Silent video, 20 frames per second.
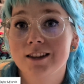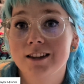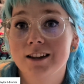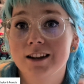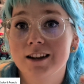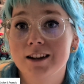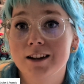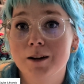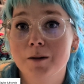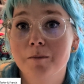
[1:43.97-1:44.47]

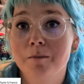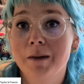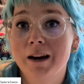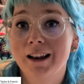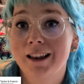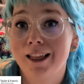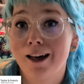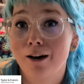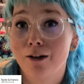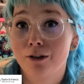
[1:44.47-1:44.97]
the
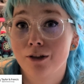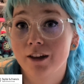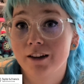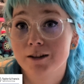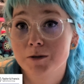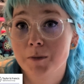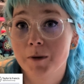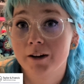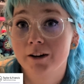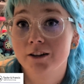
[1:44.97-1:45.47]
mental health
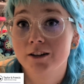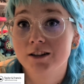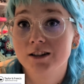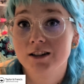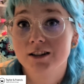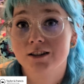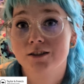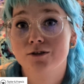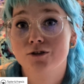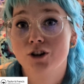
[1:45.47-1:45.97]

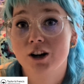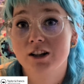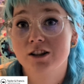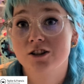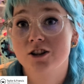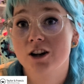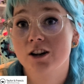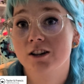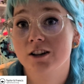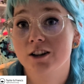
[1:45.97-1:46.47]
experiences of
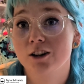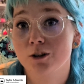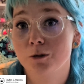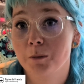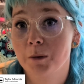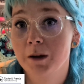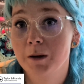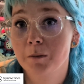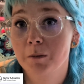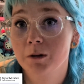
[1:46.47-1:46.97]
transgender young
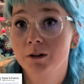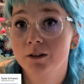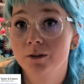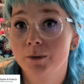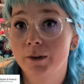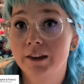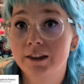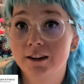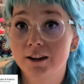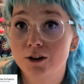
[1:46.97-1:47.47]
people
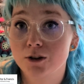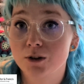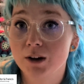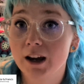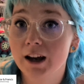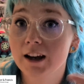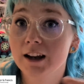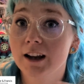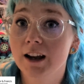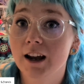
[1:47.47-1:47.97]
in the
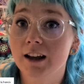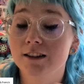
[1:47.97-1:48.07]
UK.